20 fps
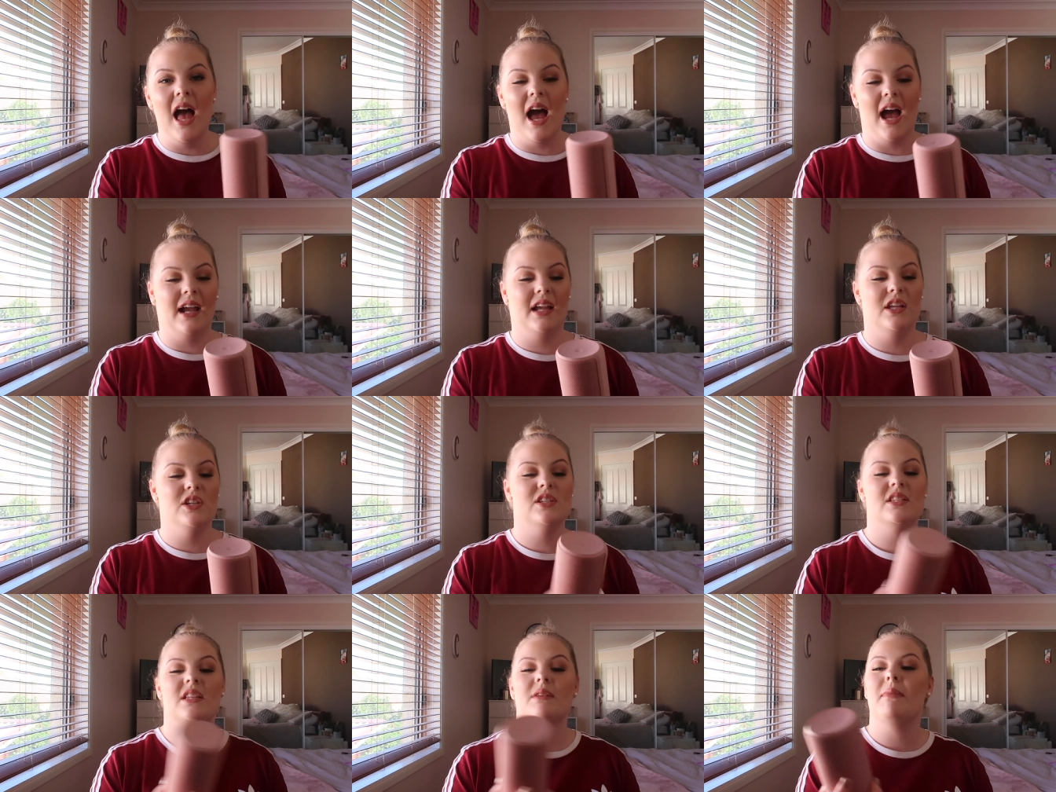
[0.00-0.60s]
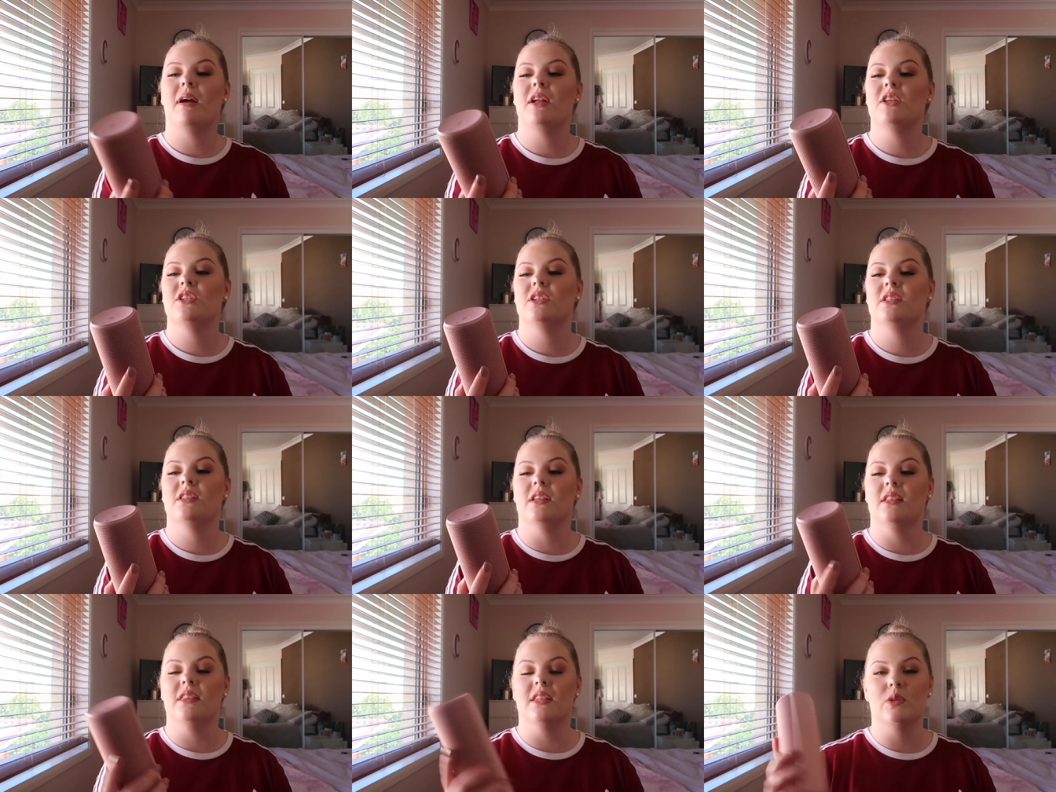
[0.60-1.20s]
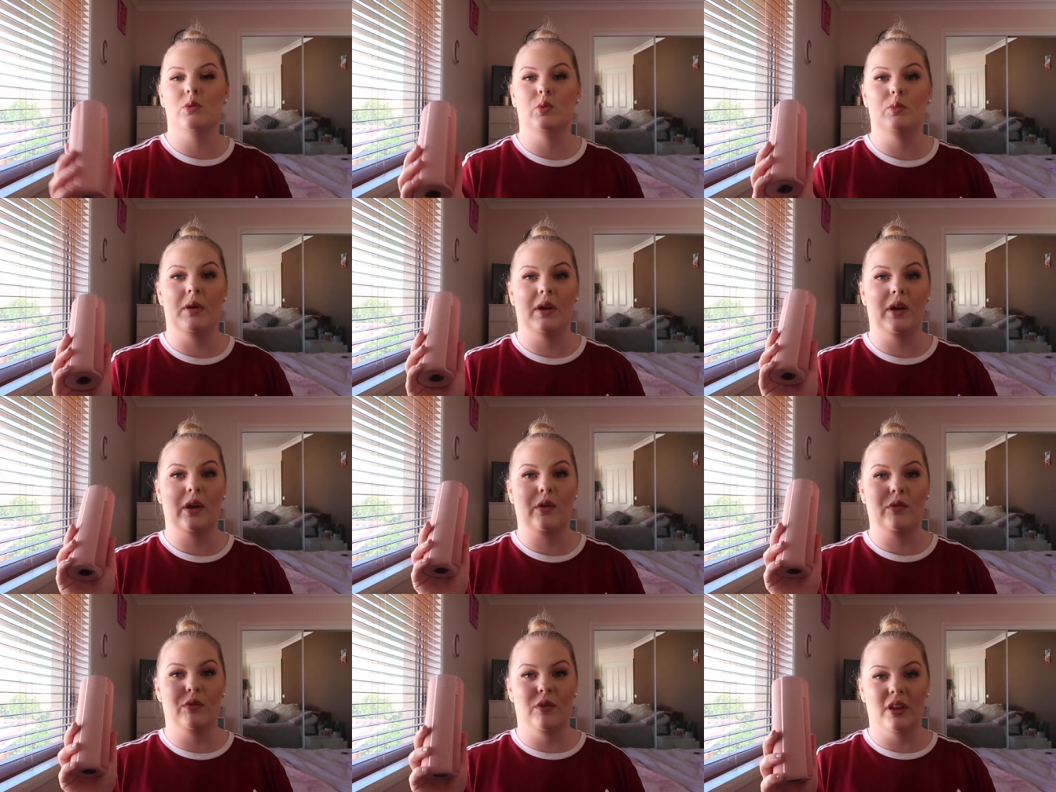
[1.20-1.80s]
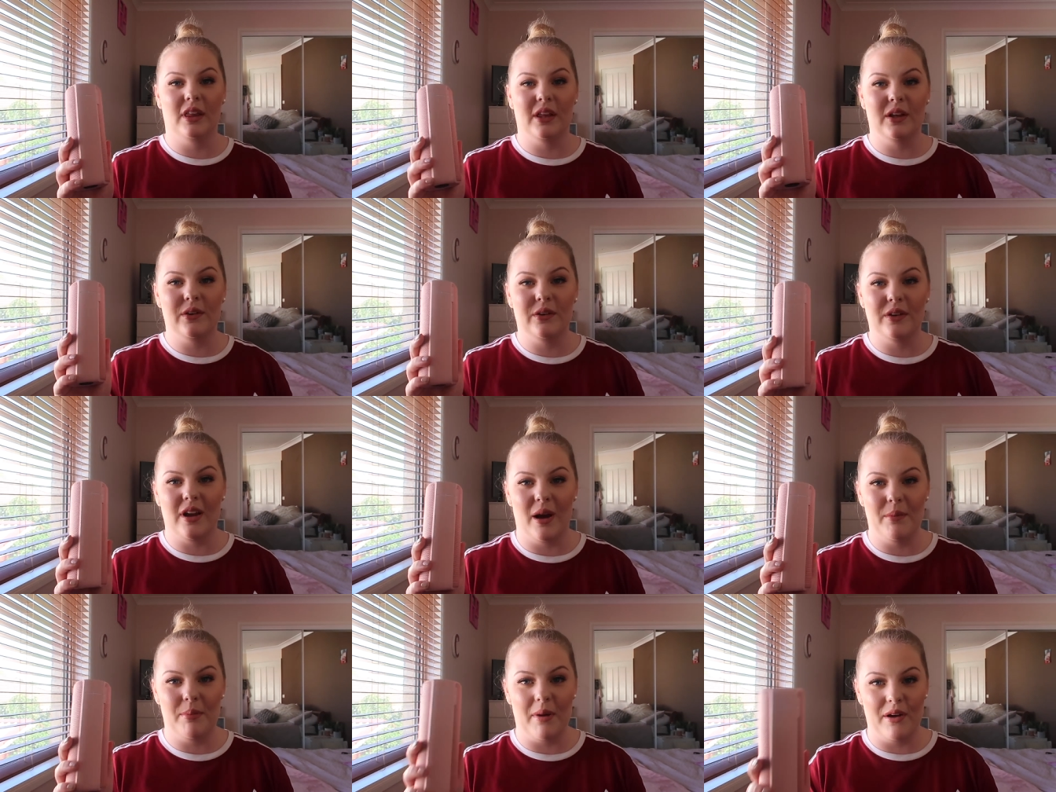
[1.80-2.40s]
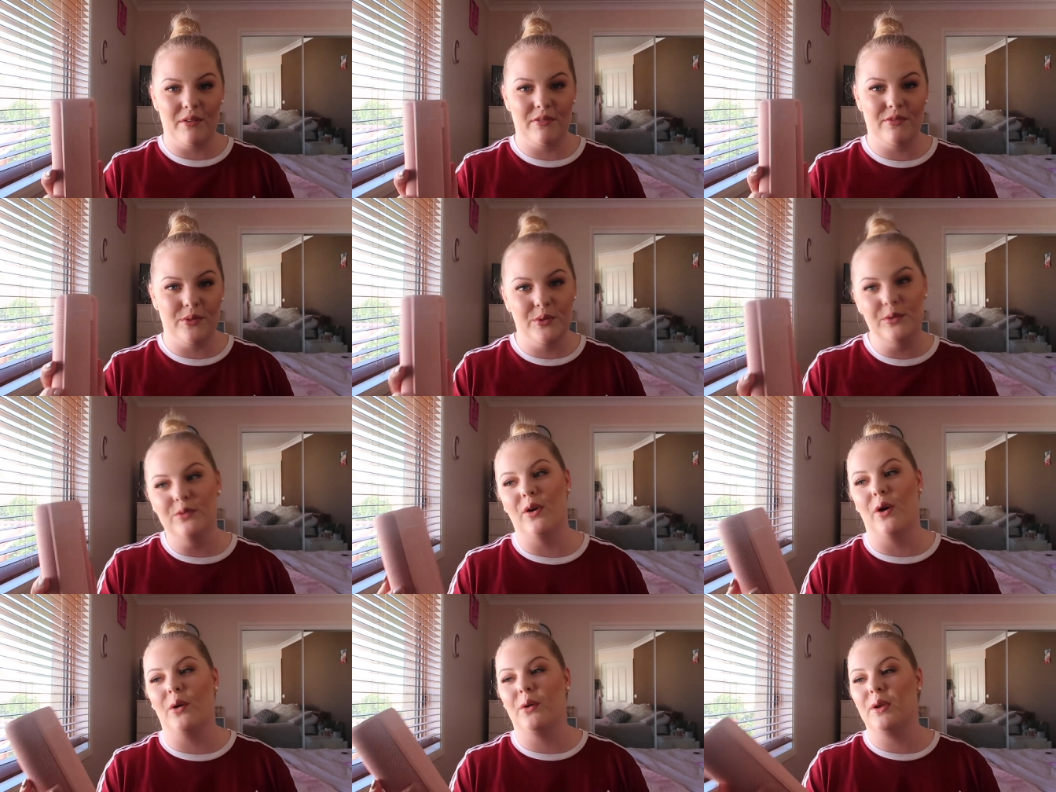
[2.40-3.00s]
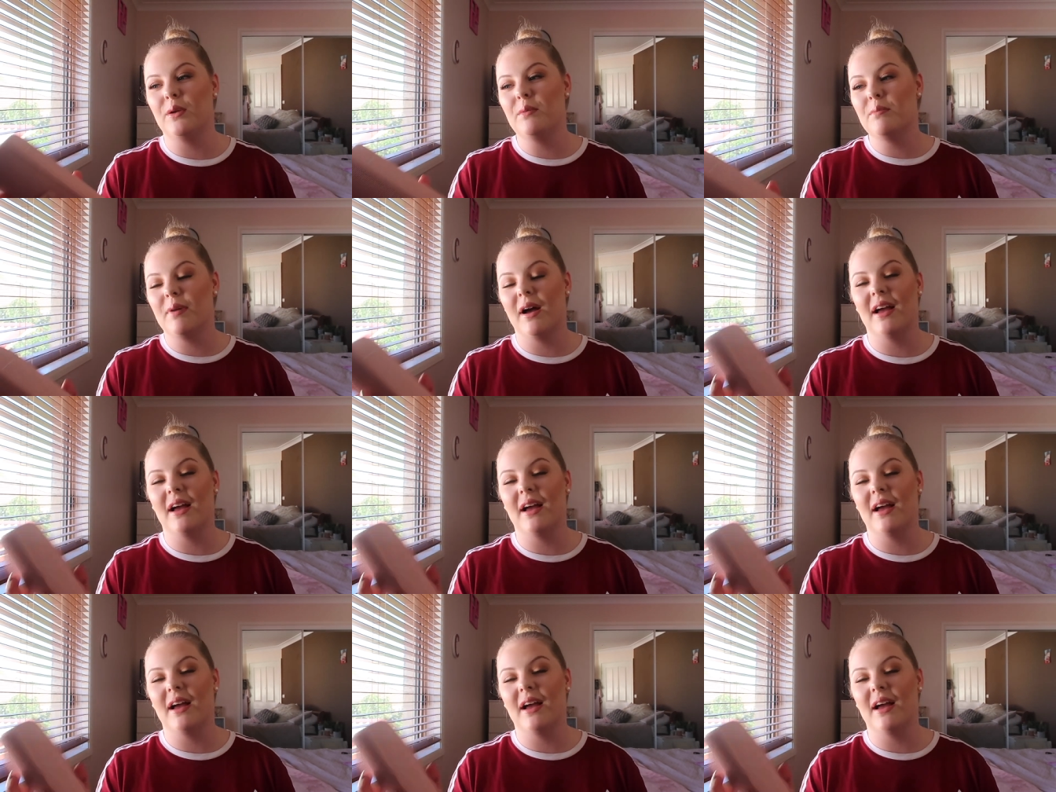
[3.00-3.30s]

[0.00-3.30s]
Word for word: I can just imagine that this would be really good up at full volume.